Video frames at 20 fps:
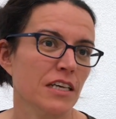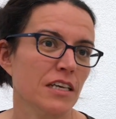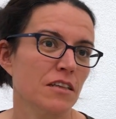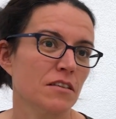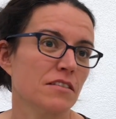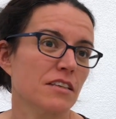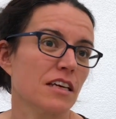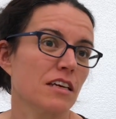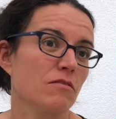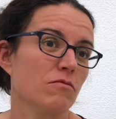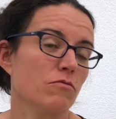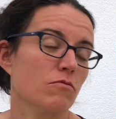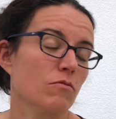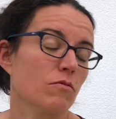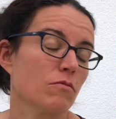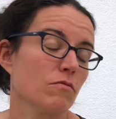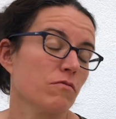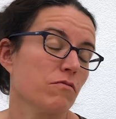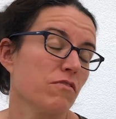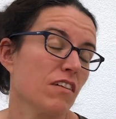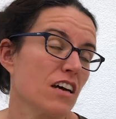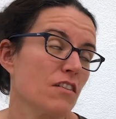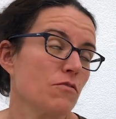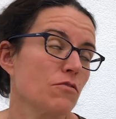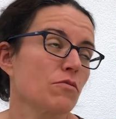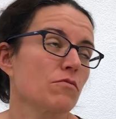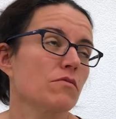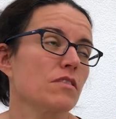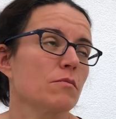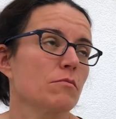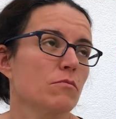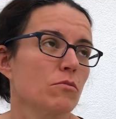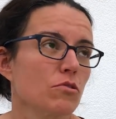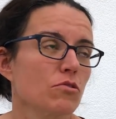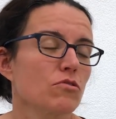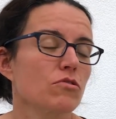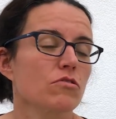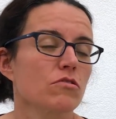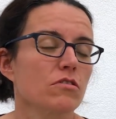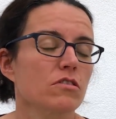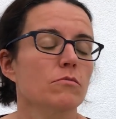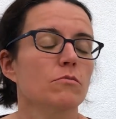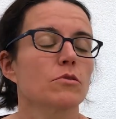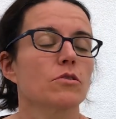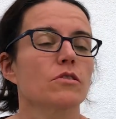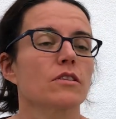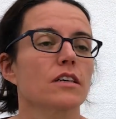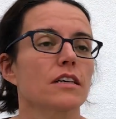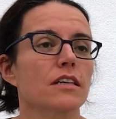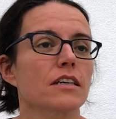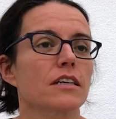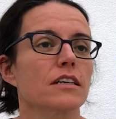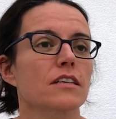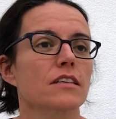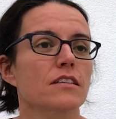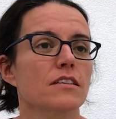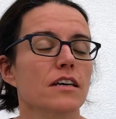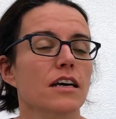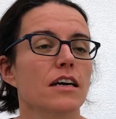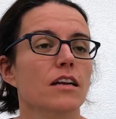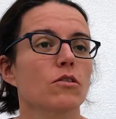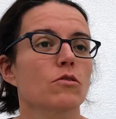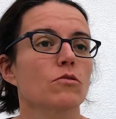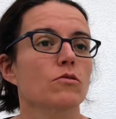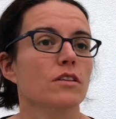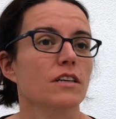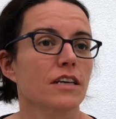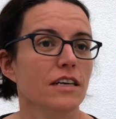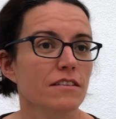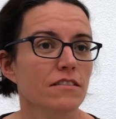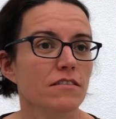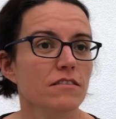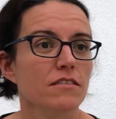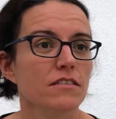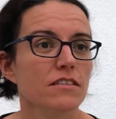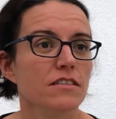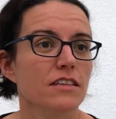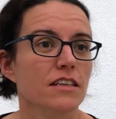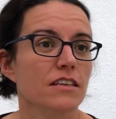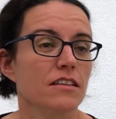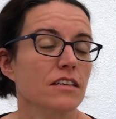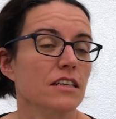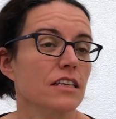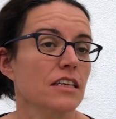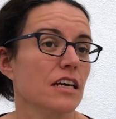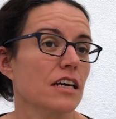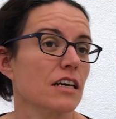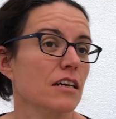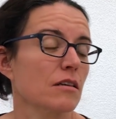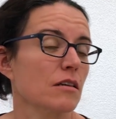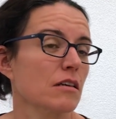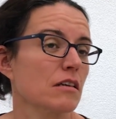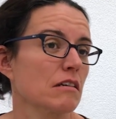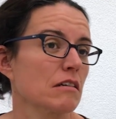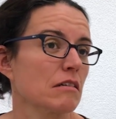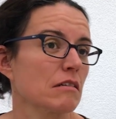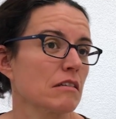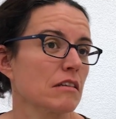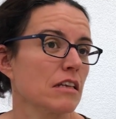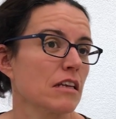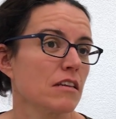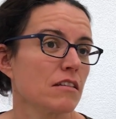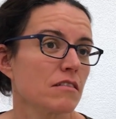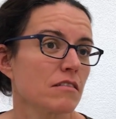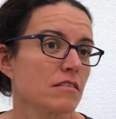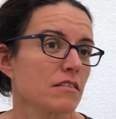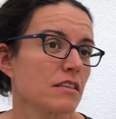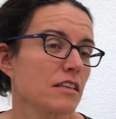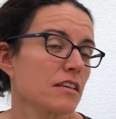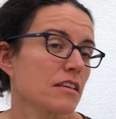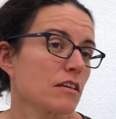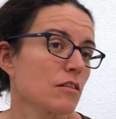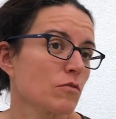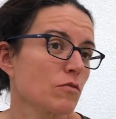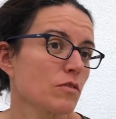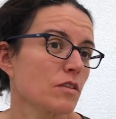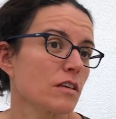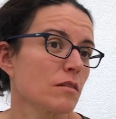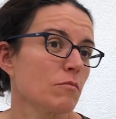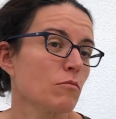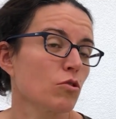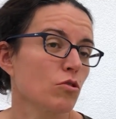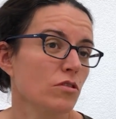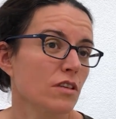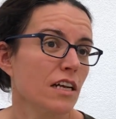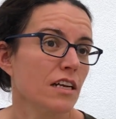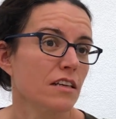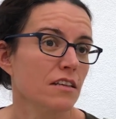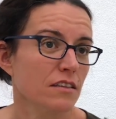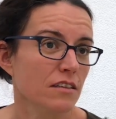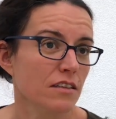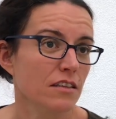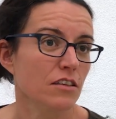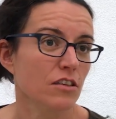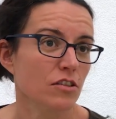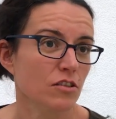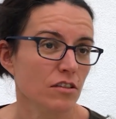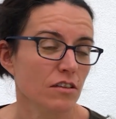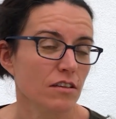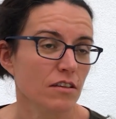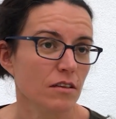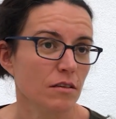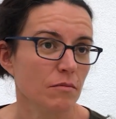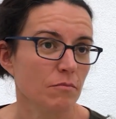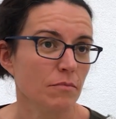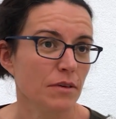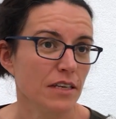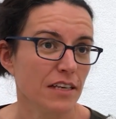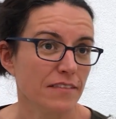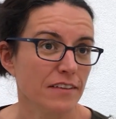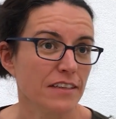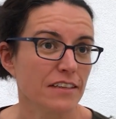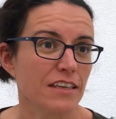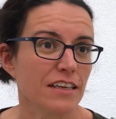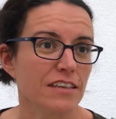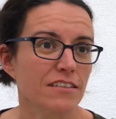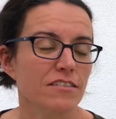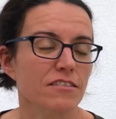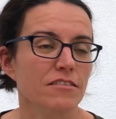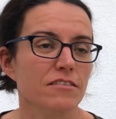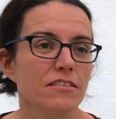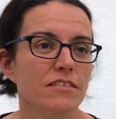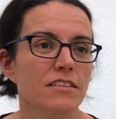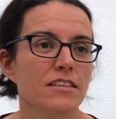These are 5 of the most common childhood cancers, and they are the leads of mortality in children, in pediatric cancers.